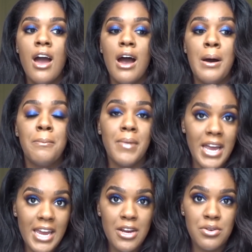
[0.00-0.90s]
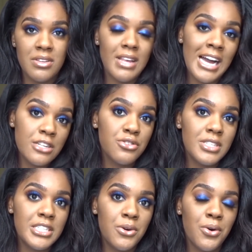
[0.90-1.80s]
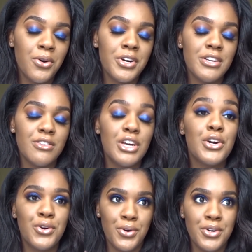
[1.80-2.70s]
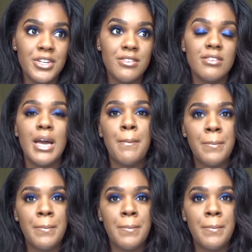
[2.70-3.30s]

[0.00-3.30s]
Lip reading: My hair is actually coarse,